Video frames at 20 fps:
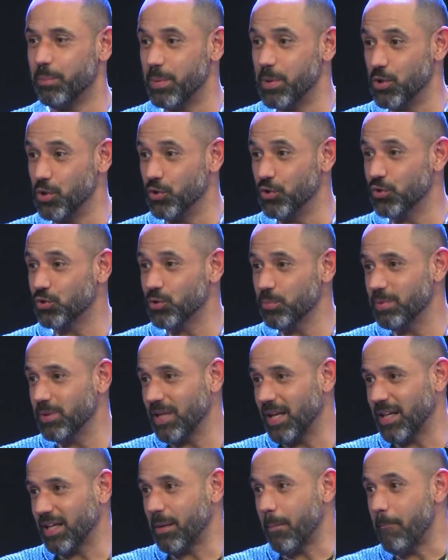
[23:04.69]
you used to be
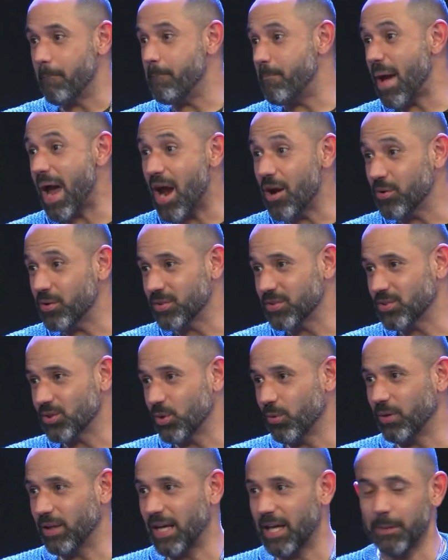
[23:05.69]
like embarrassed
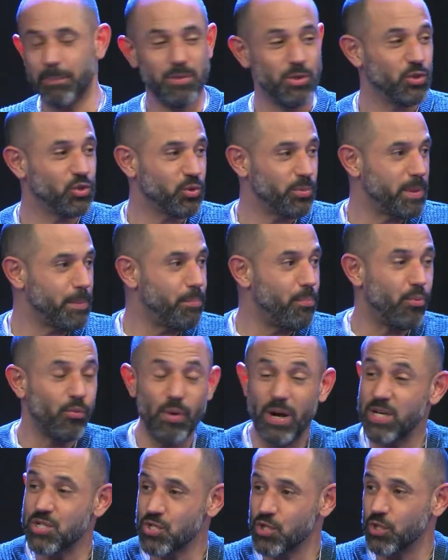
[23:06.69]
of it like you used to be
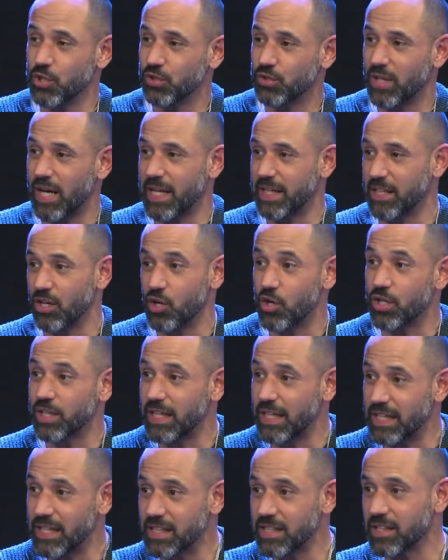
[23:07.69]
pressured to like learn
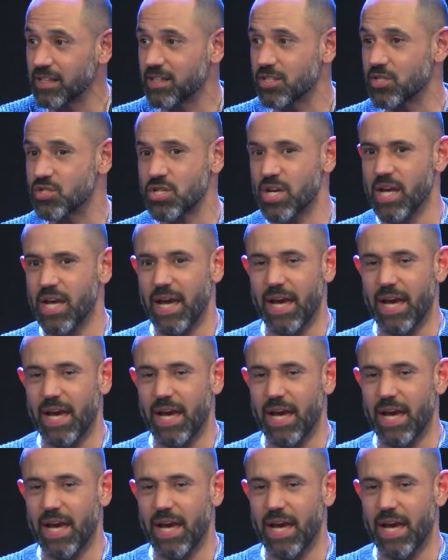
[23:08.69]
english